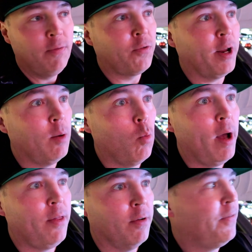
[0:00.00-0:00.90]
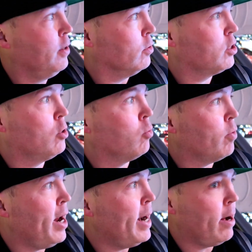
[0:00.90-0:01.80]
Friggin' weather feels
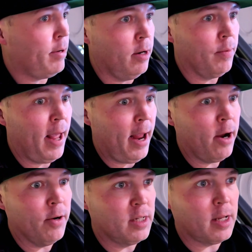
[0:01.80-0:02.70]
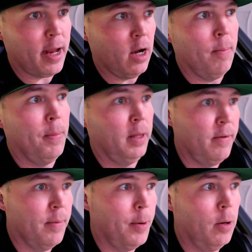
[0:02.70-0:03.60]
great out here. The air is like
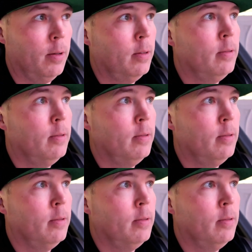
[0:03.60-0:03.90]
unbelievable.